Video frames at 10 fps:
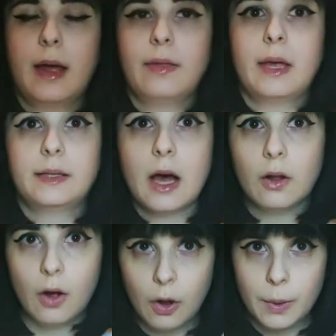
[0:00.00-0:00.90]
and they
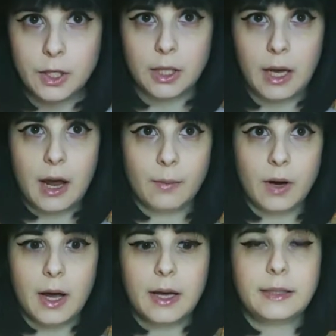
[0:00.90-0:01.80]
sell a whole bunch of
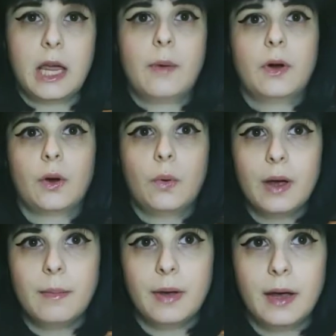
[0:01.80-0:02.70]
cameras, camera
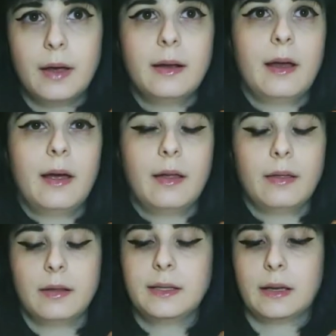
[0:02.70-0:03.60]
equipment
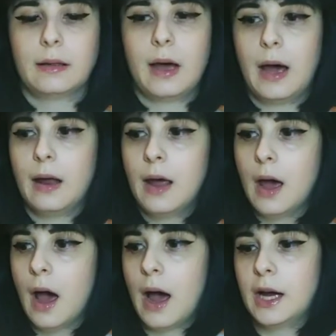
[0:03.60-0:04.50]
and things like that.
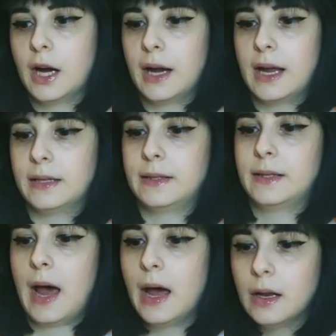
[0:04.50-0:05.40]
I got a
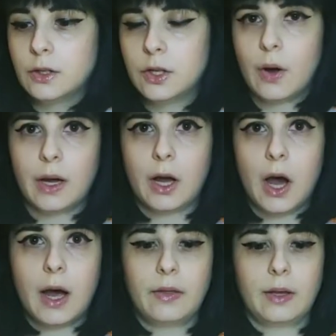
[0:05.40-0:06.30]
set, so I
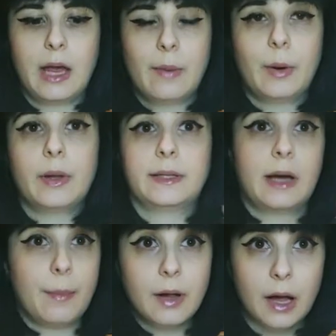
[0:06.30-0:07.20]
got the camera plus a
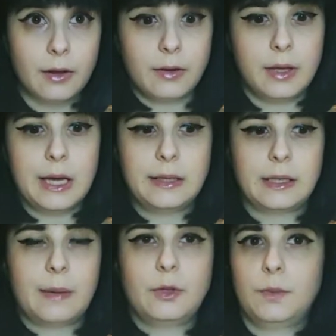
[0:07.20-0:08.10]
couple other things
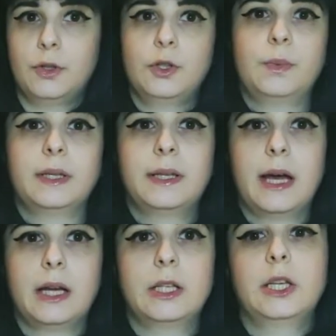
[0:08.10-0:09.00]
and I'm super, super
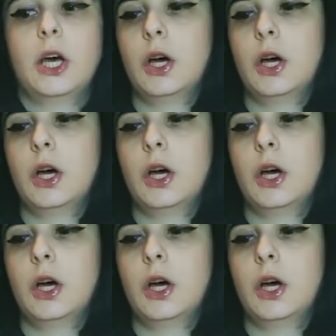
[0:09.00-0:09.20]
excited. So